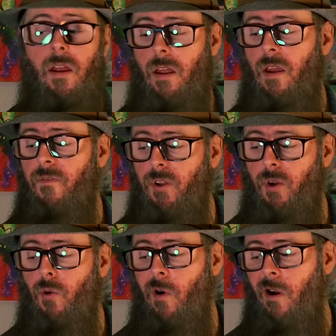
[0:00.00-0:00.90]
If
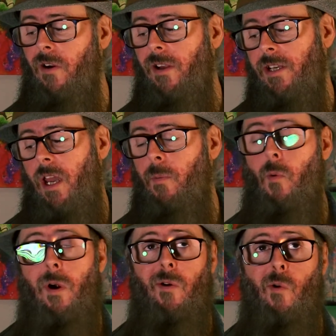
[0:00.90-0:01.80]
you are a type
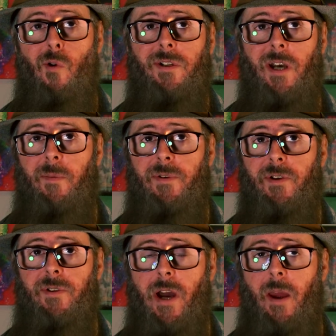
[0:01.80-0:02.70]
1 or type
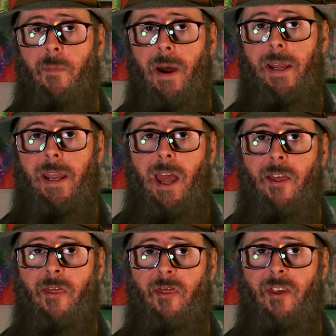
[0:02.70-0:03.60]
2 diabetic,
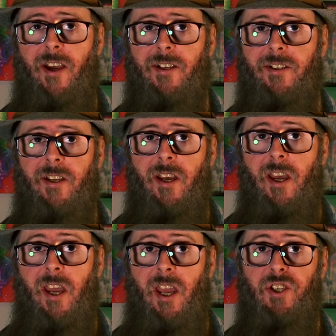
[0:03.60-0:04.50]
this
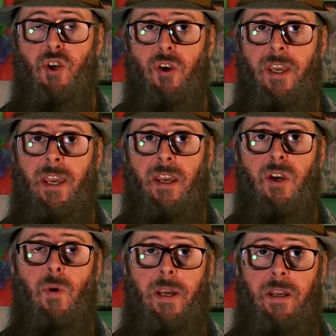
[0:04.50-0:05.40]
is your king and
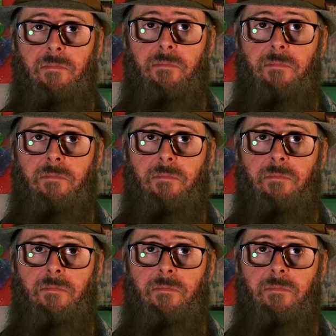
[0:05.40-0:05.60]
queen.